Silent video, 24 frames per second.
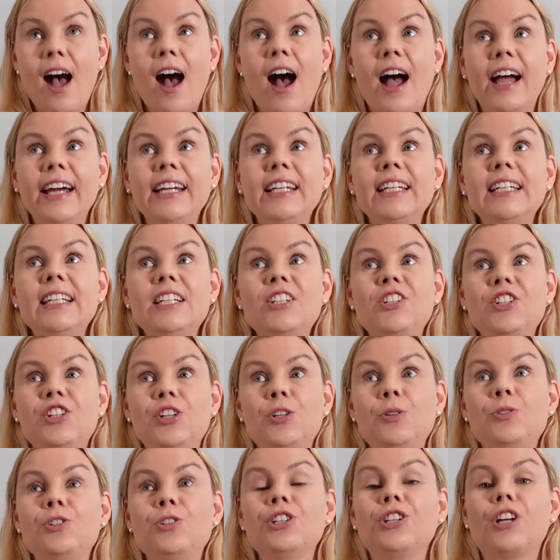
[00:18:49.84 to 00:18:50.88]
I need
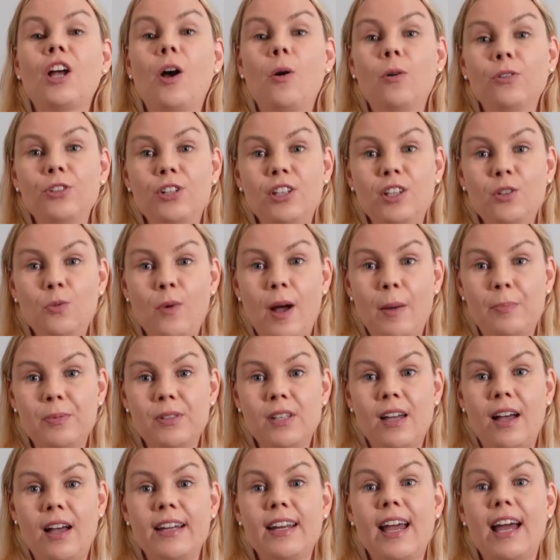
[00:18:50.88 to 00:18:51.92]
you to go onto the
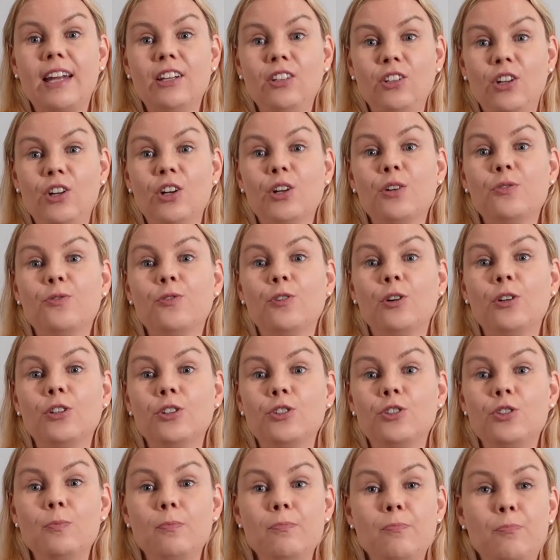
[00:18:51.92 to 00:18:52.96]
website and look for